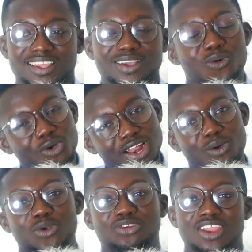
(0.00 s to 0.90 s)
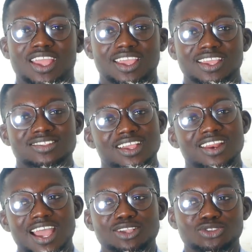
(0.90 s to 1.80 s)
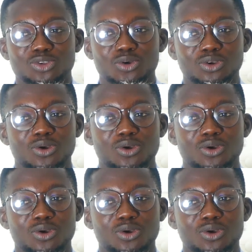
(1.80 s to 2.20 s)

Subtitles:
kona koshe. It's a nice song.